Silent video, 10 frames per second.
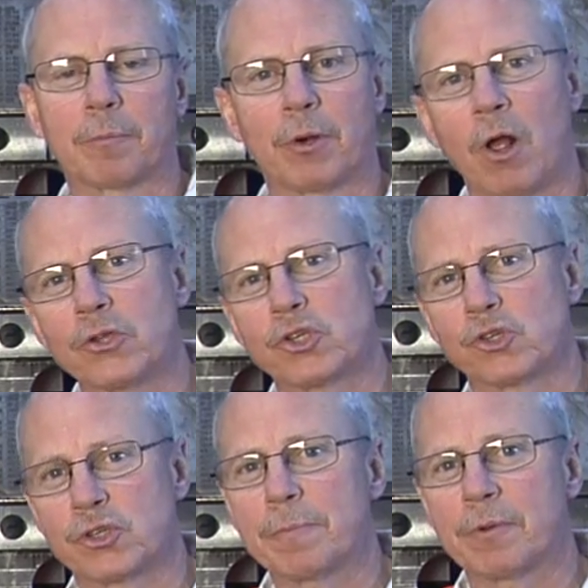but also
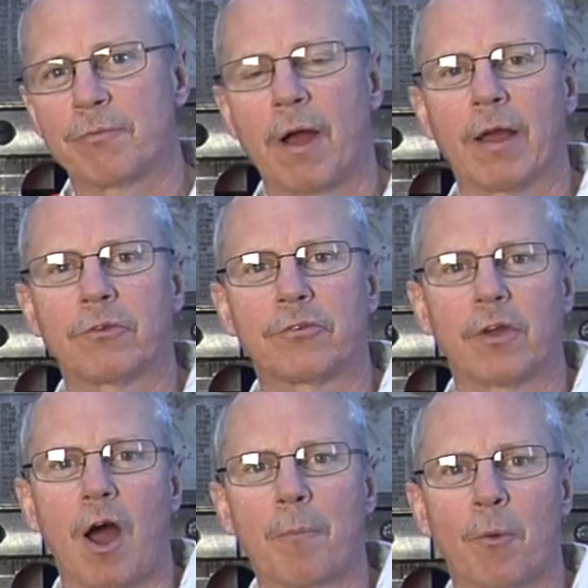simplifies the
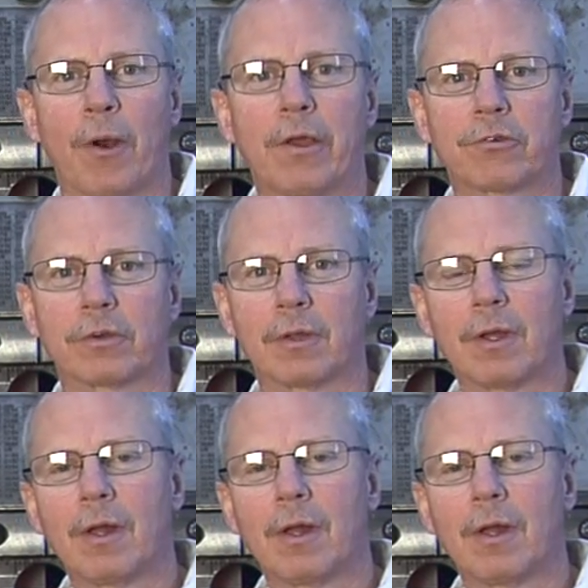operation.